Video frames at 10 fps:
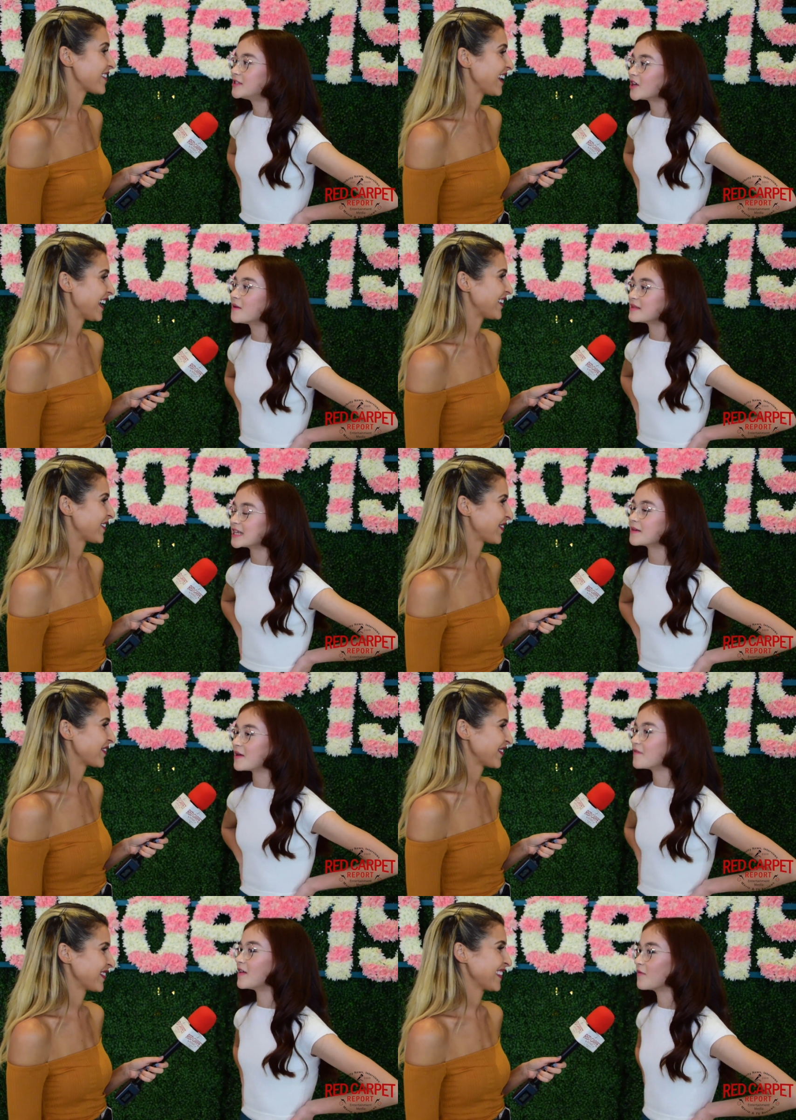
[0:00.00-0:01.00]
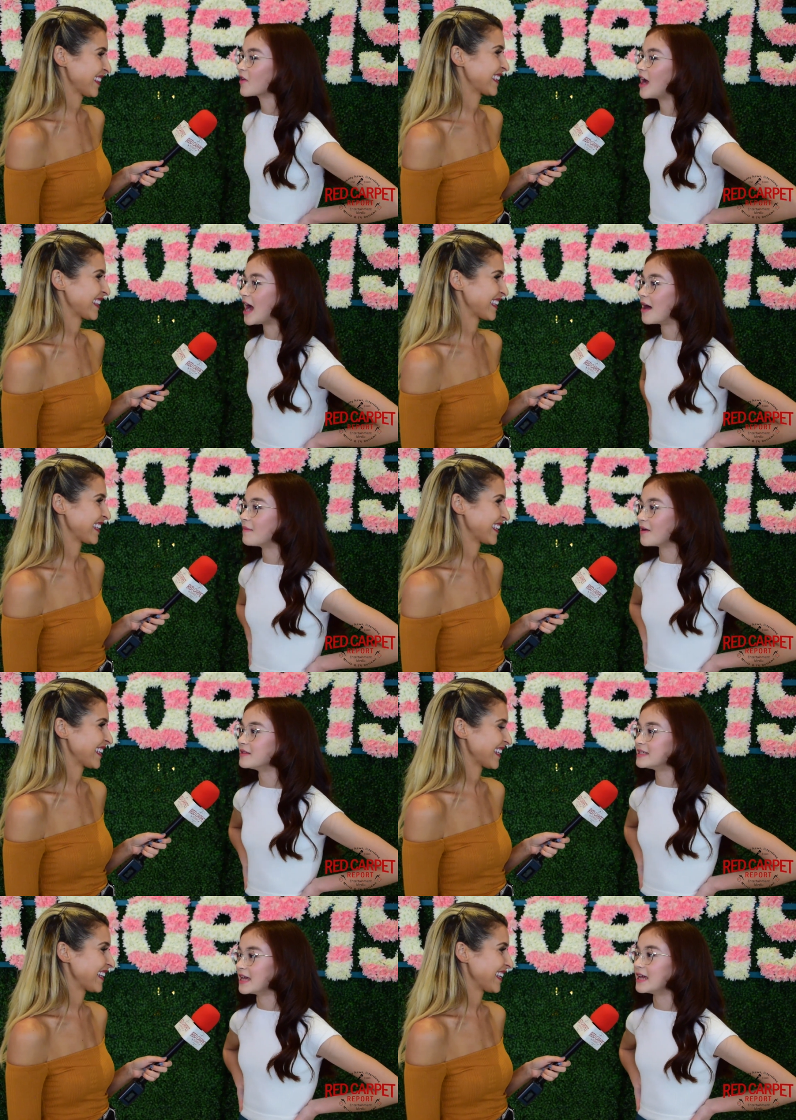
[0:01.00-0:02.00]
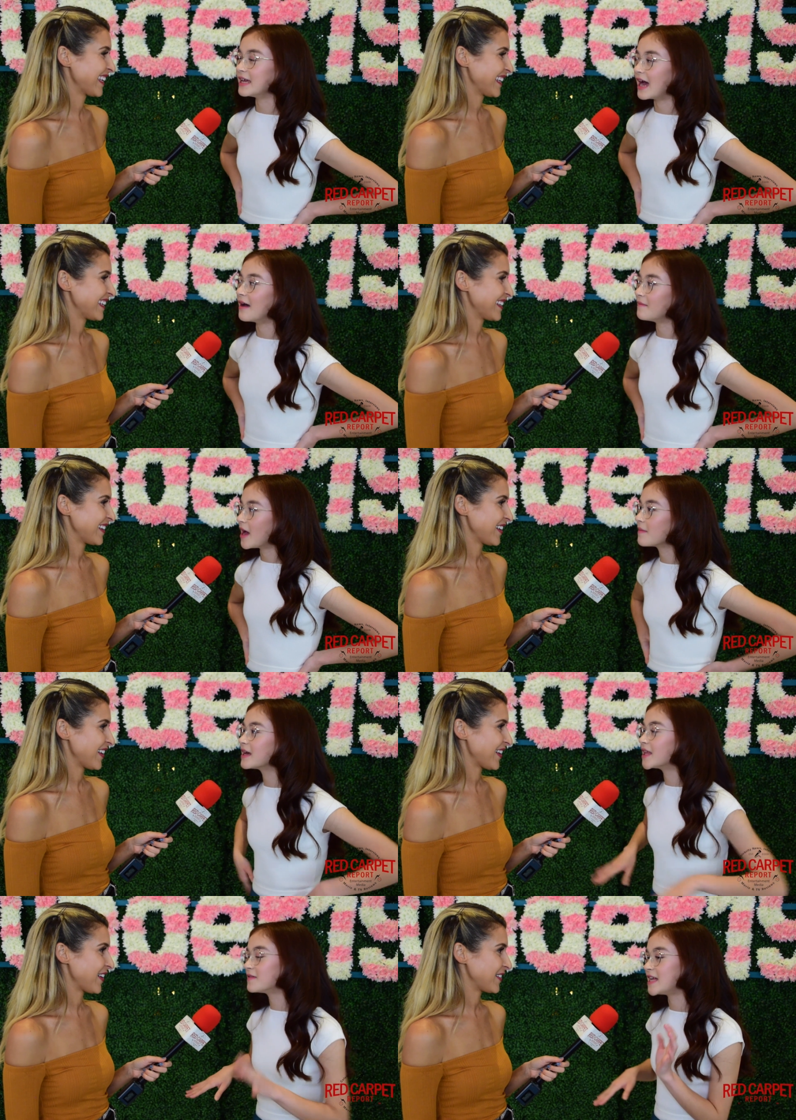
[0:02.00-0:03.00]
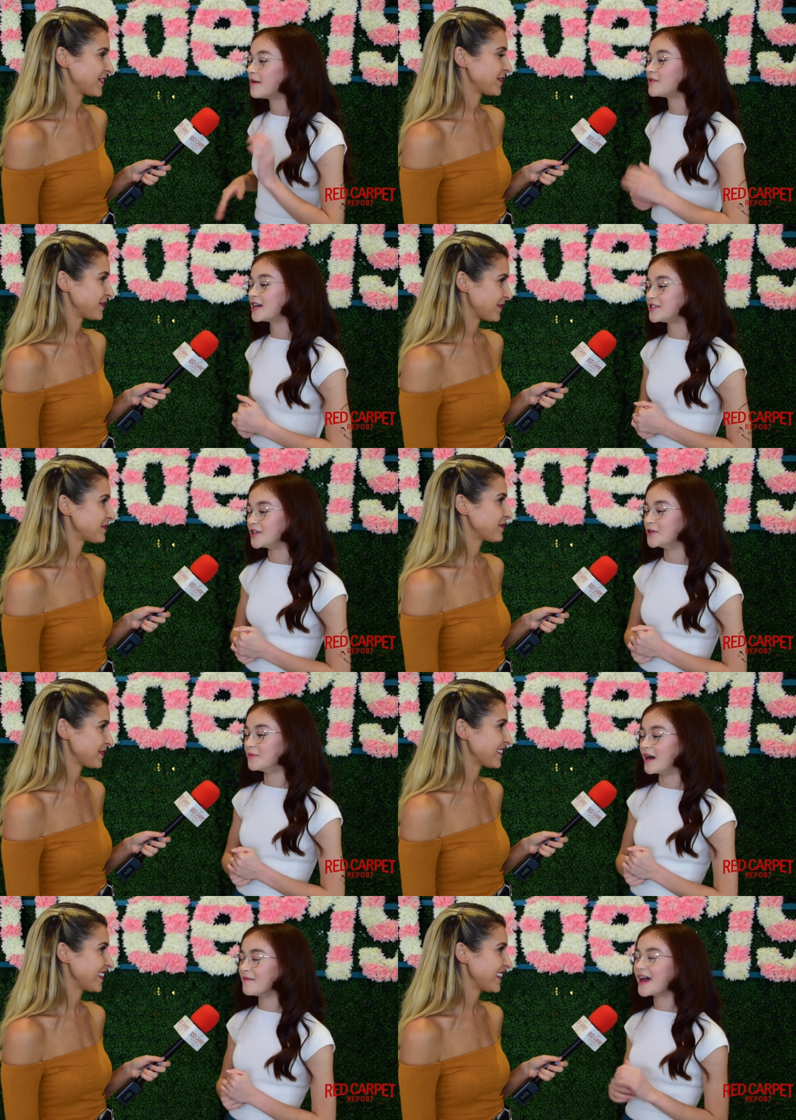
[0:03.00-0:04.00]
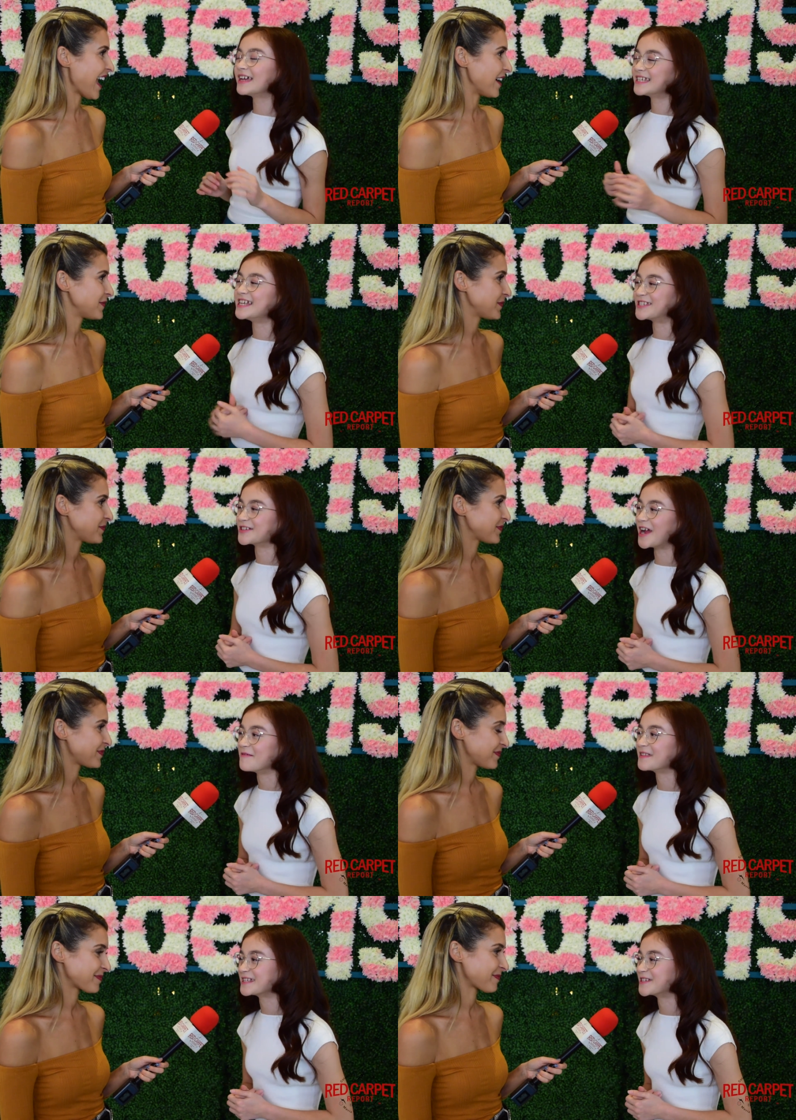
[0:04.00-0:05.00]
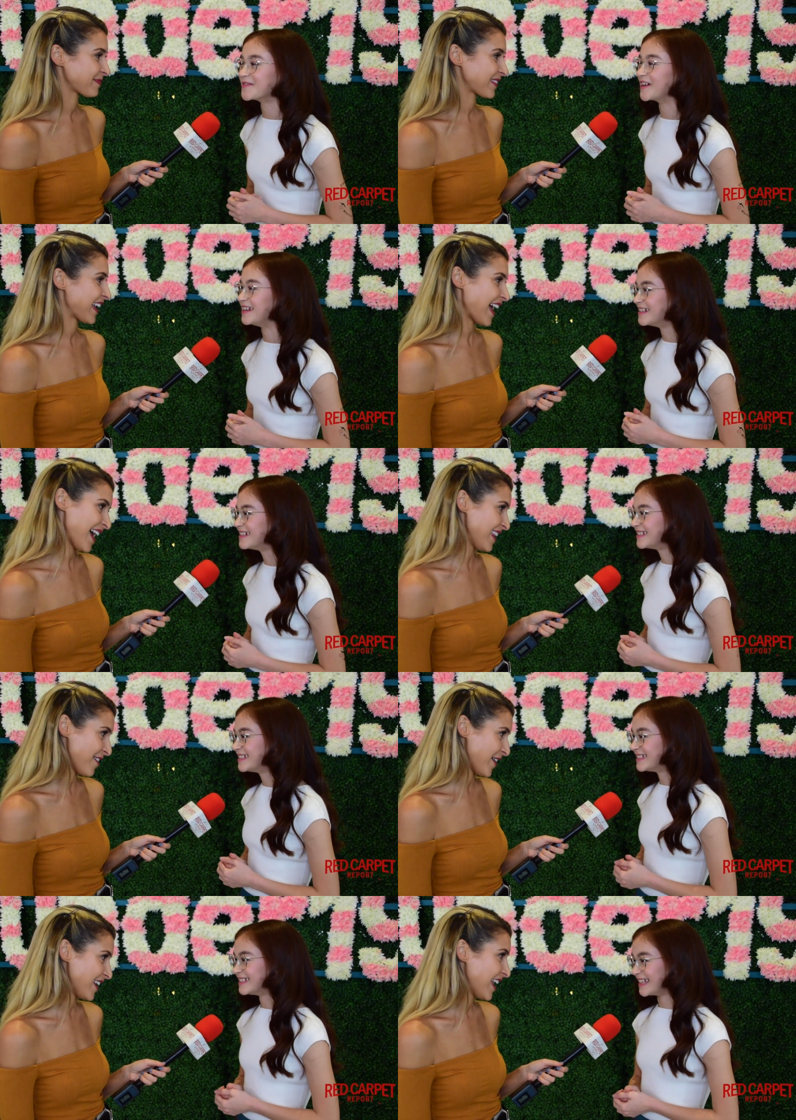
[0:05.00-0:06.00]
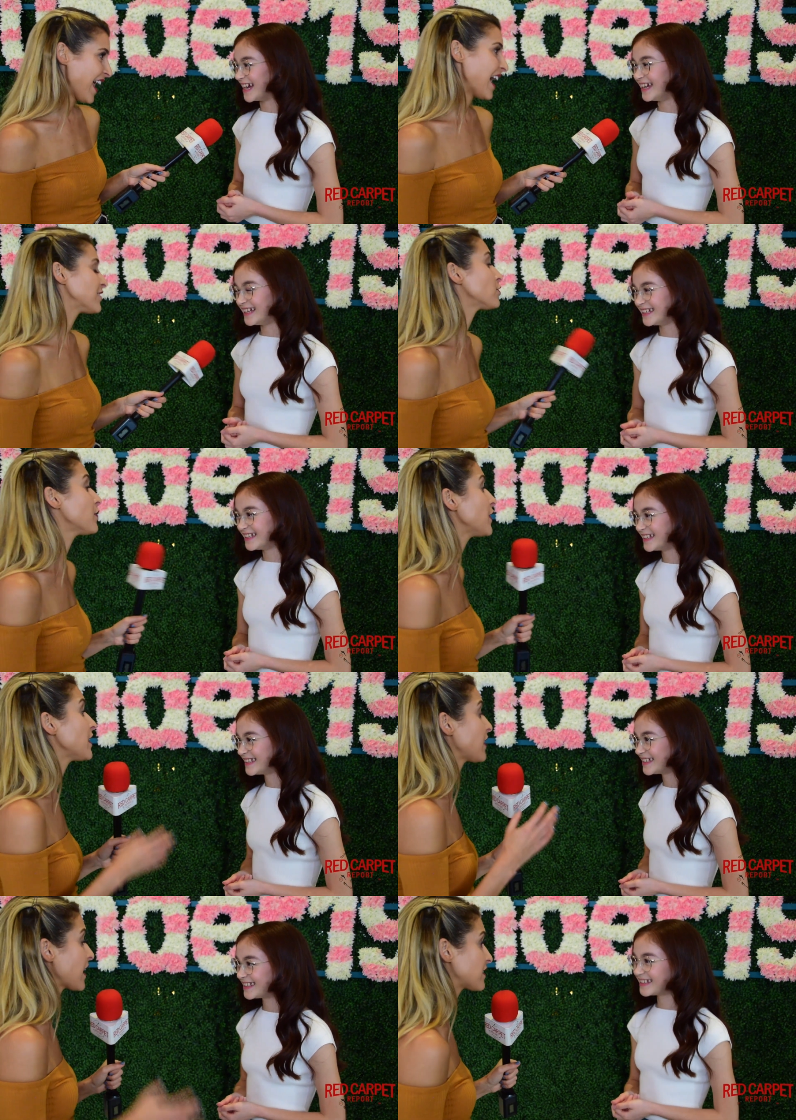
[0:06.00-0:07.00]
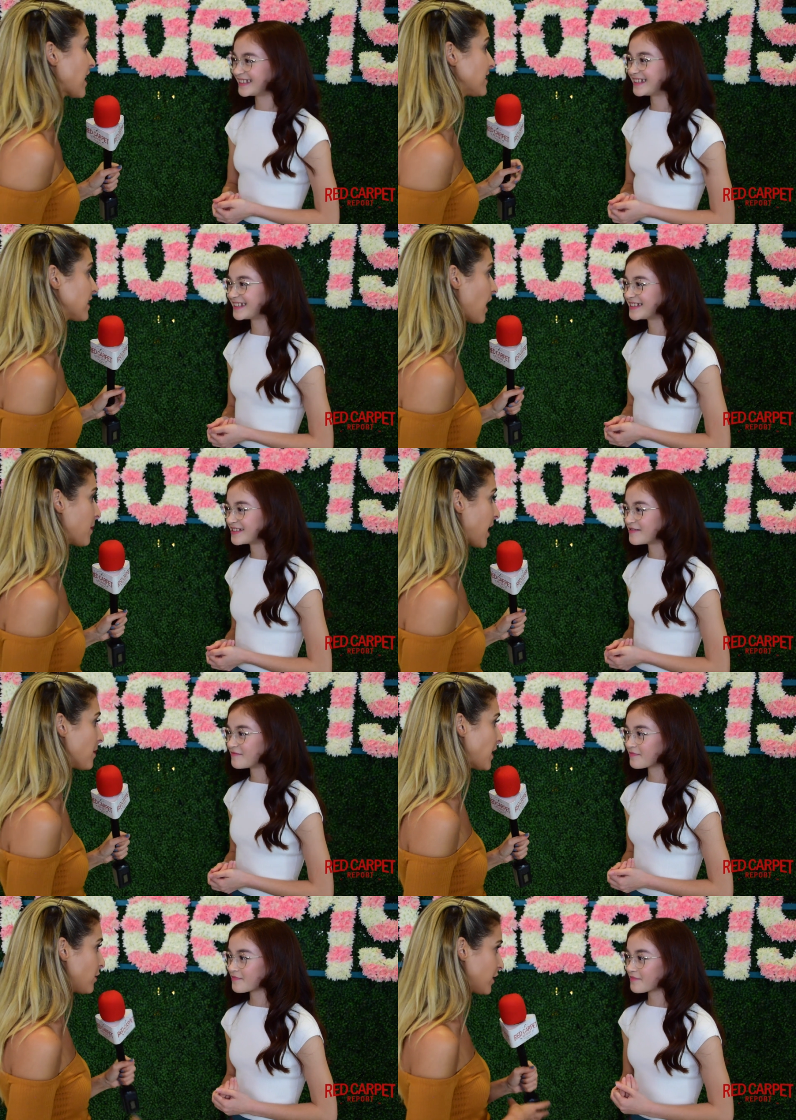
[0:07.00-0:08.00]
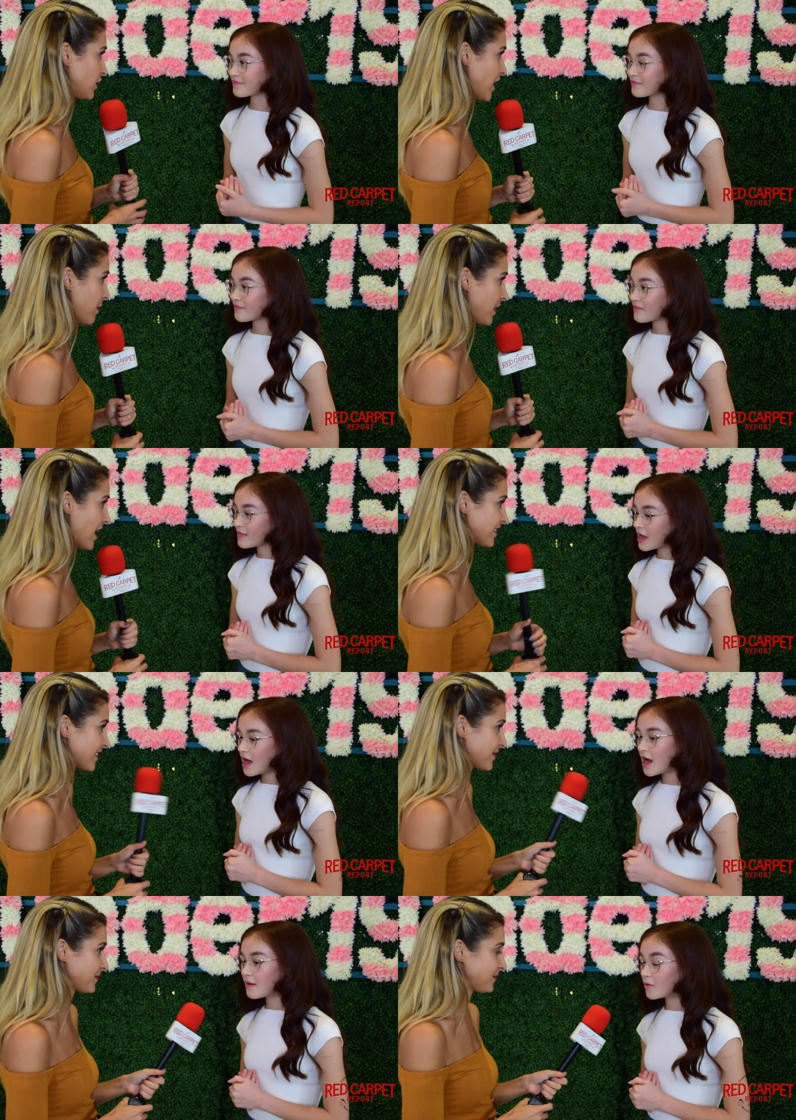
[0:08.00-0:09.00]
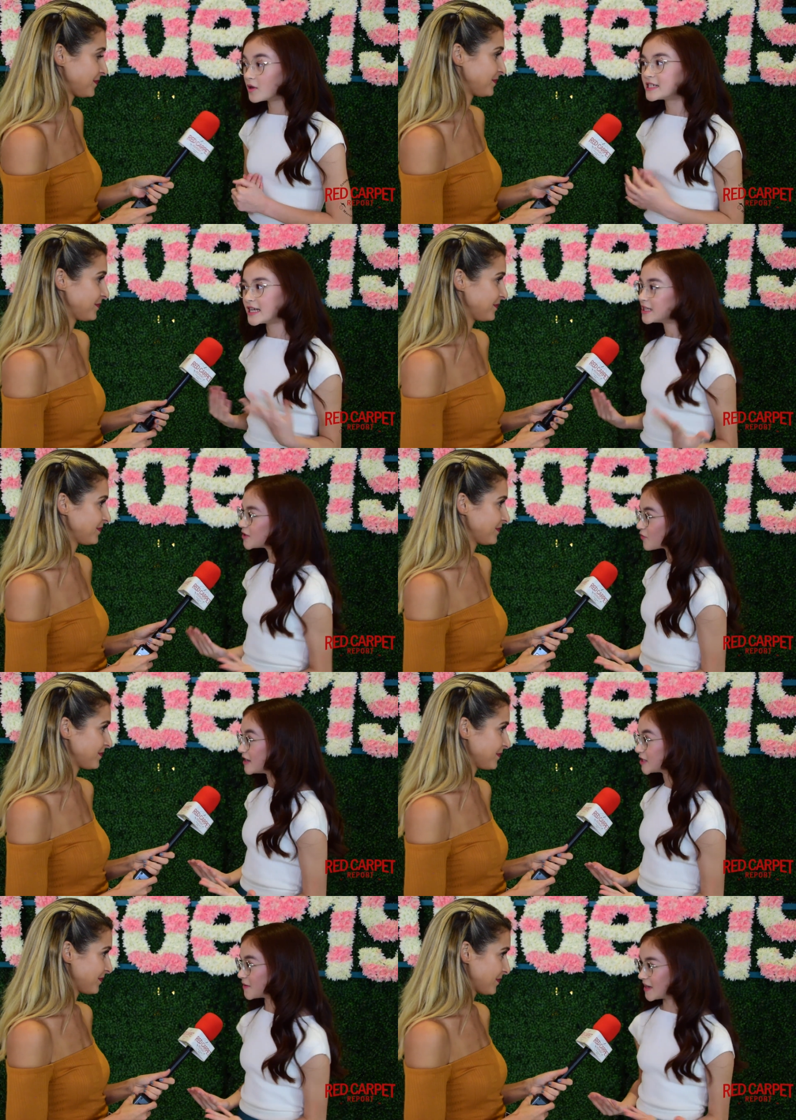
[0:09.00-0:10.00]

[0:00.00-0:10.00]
Speaker 1: Instagram really? is like my favorite app, I would say, yeah. I mean, I love Snapchat too, but
Speaker 2: yeah. I'd say Instagram. I think it's so fun. I love it. Yeah. And so do you have anything exciting coming up that you can share with us?
Speaker 1: Um, well, Descendants three is going to